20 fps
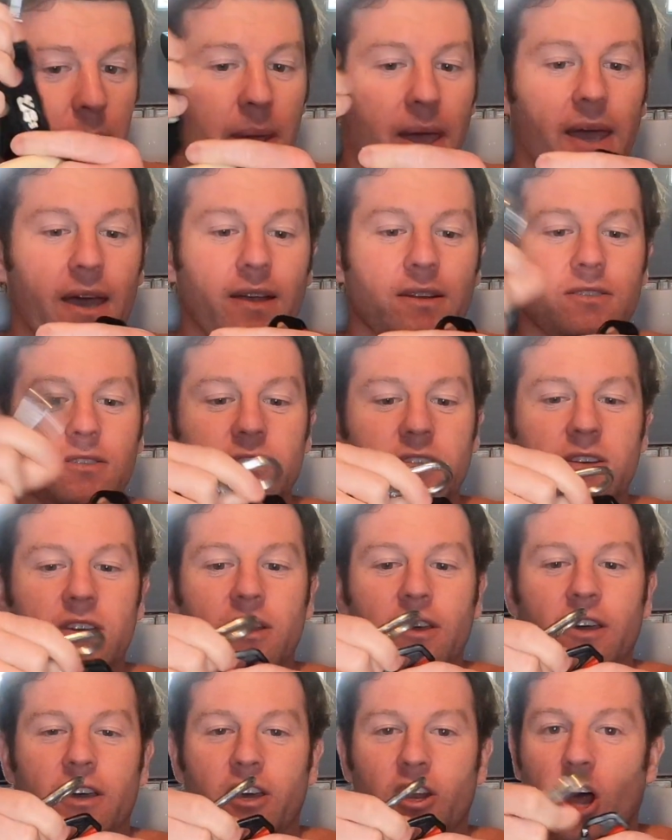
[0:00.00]
the band,
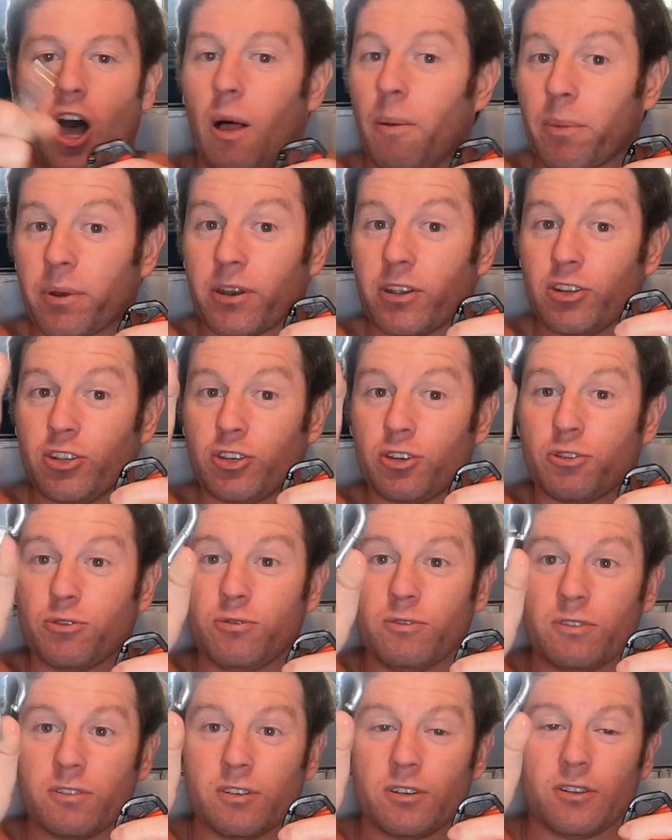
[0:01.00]
and all I'm going to
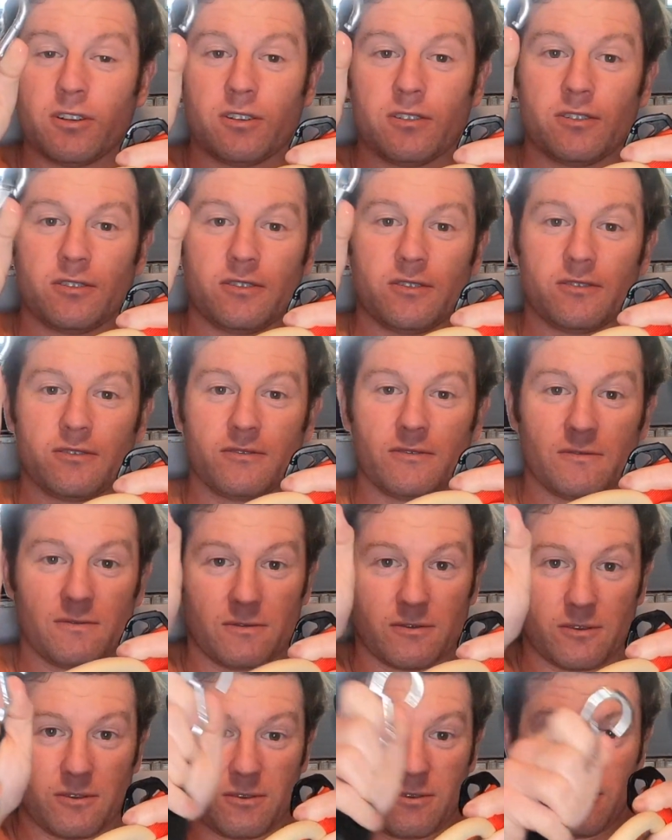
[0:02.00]
do,
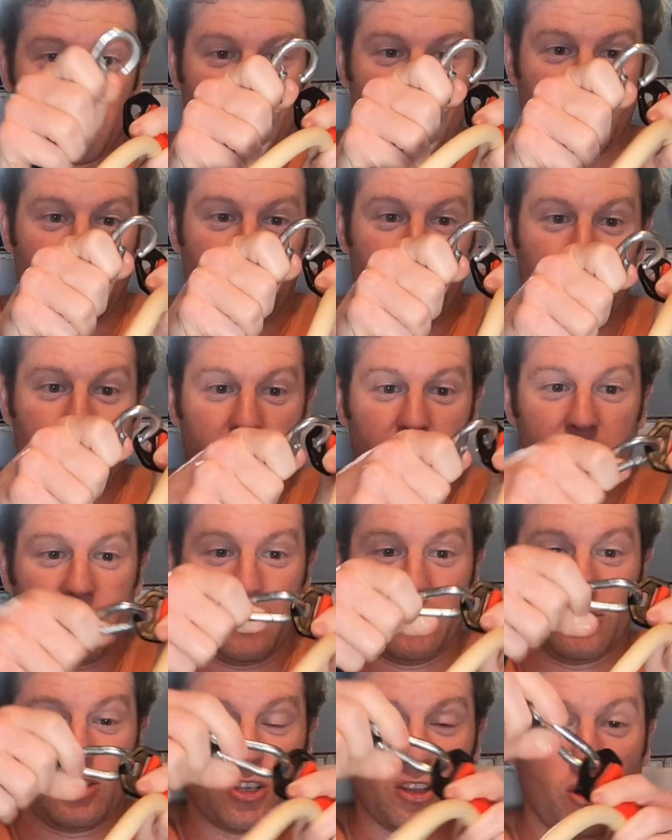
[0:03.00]
clip it
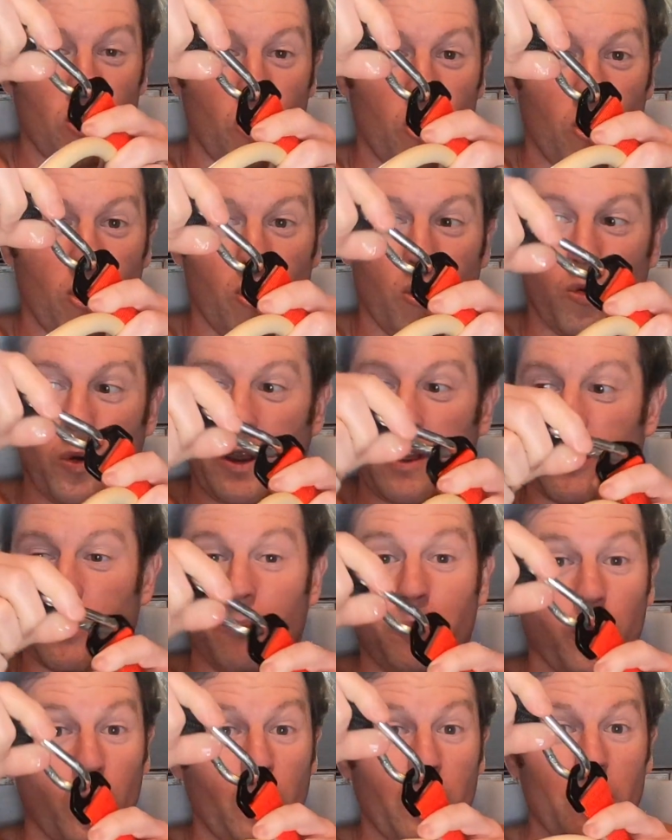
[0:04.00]
into the hole where
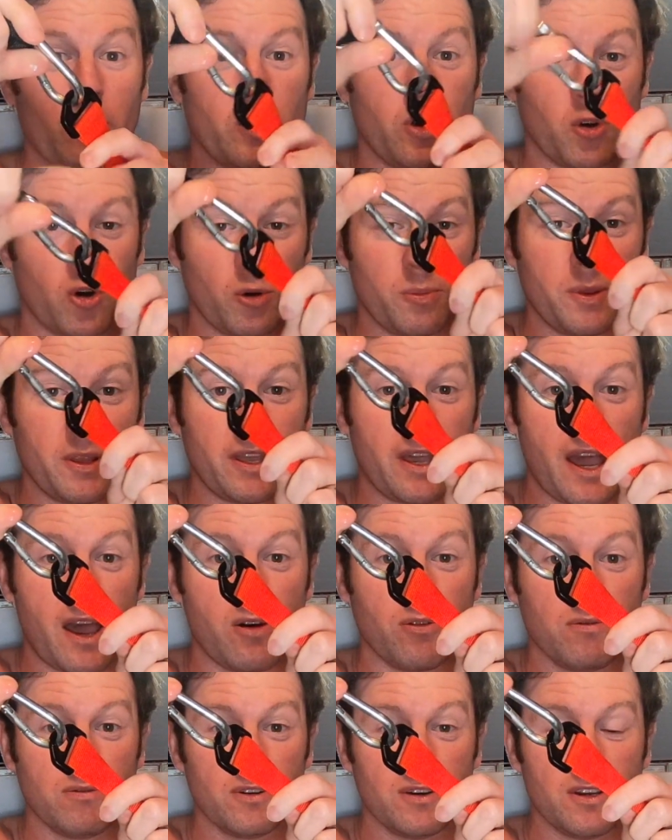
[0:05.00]
the buoy would normally
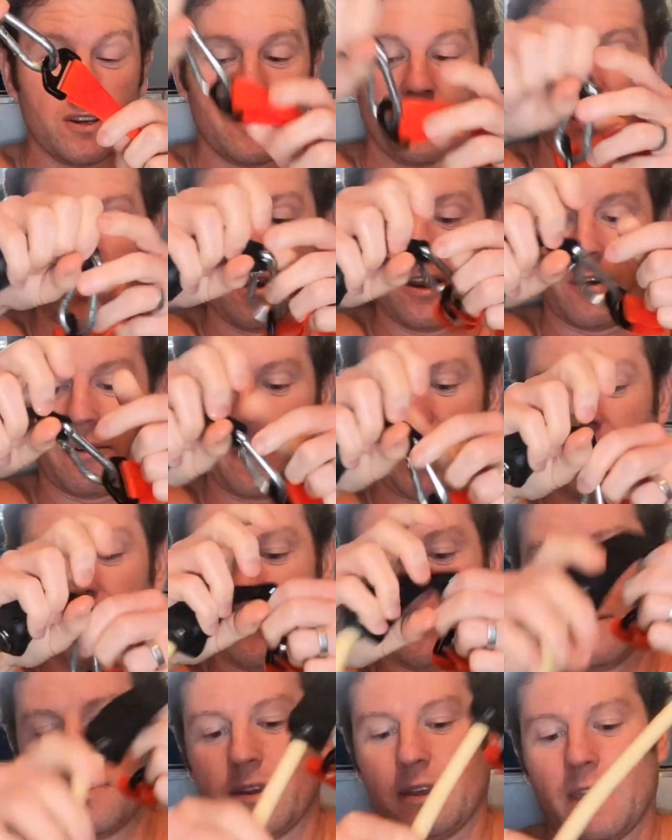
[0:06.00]
go. All
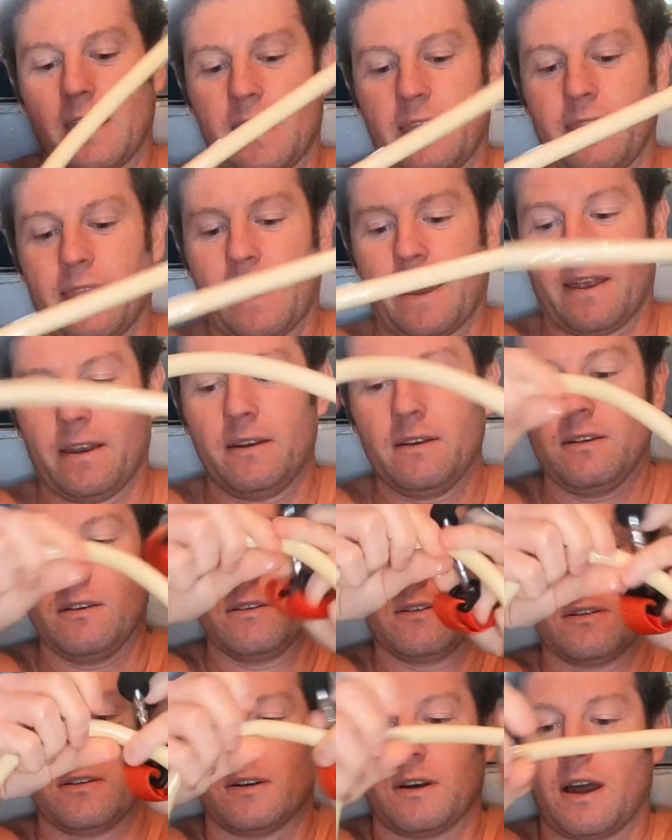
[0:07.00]
right, and
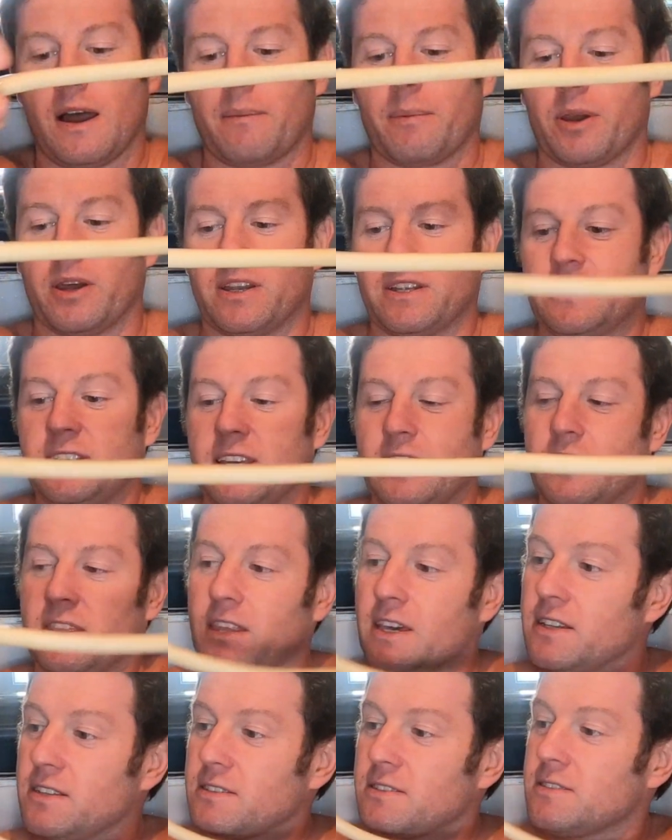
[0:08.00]
then I'm going to take
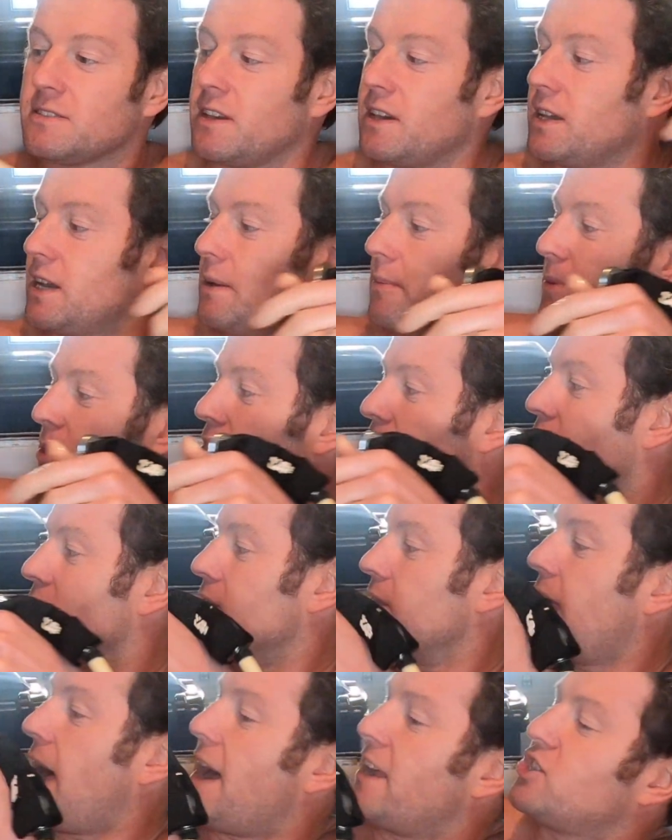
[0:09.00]
this and I'm going
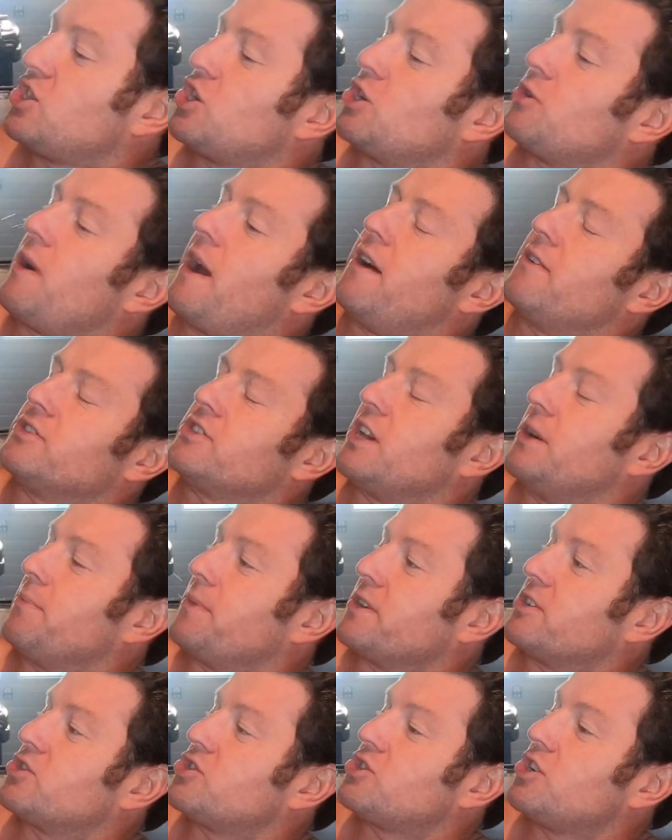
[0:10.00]
to latch it around
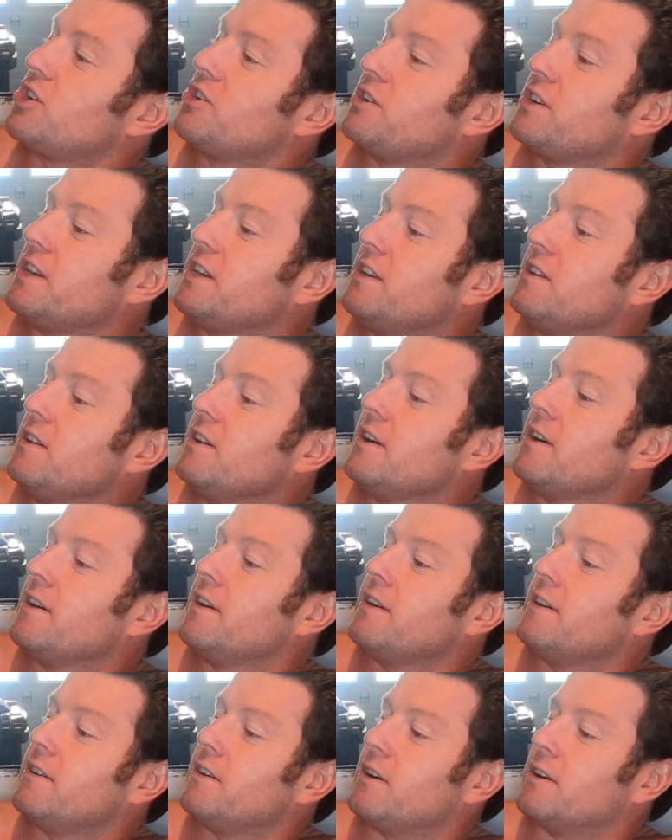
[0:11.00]
something sturdy.
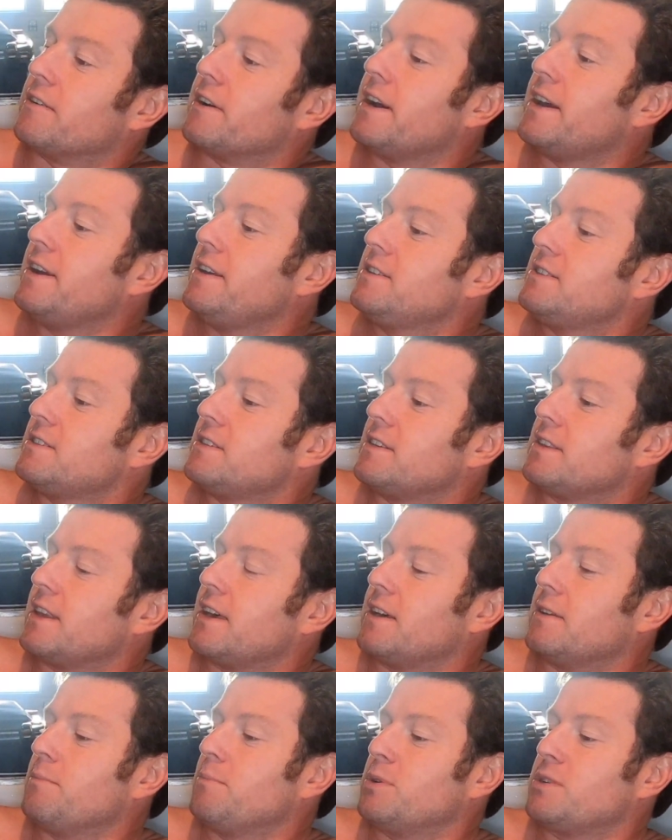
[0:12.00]
All right, and
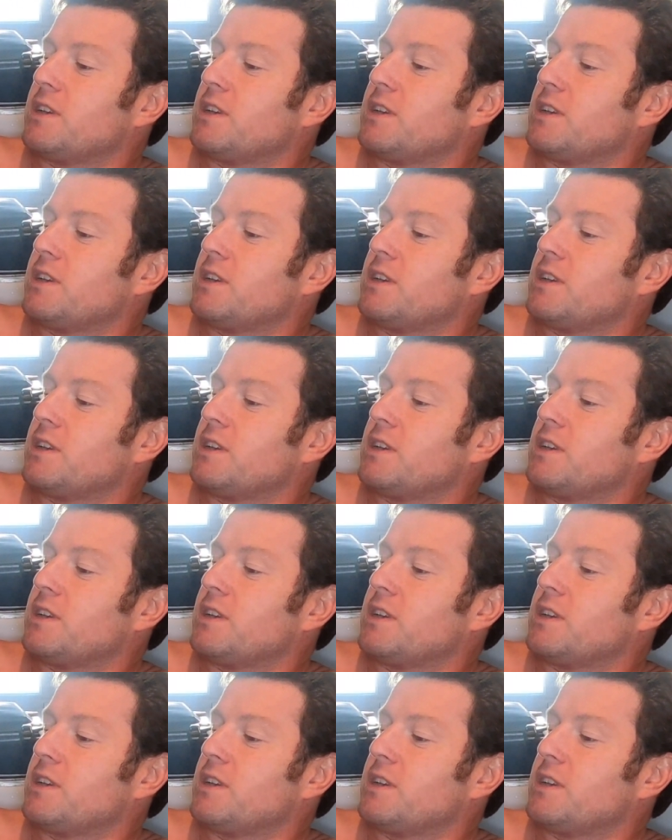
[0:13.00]
then